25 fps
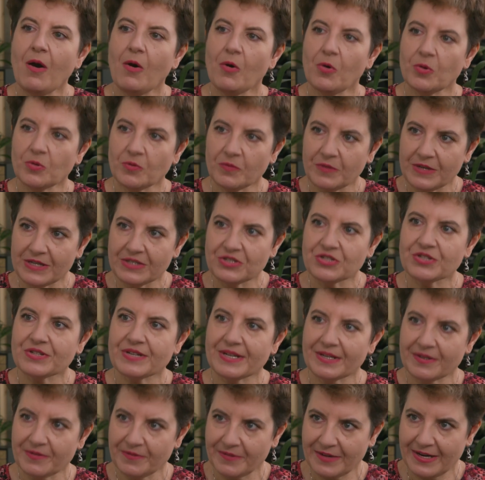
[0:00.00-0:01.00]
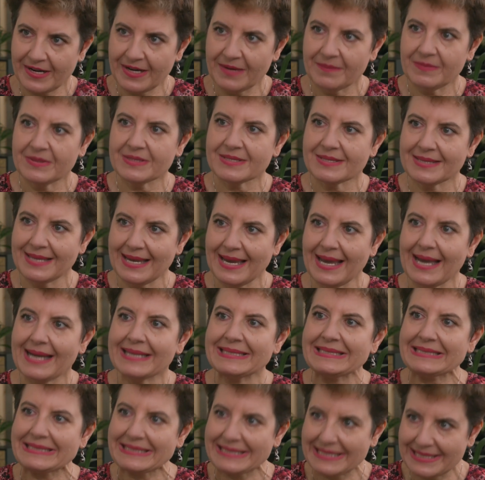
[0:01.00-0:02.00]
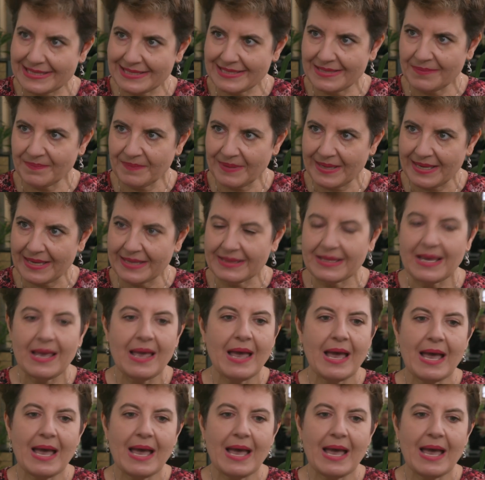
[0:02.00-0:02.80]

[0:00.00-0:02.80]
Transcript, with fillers: on which requirements they anticipate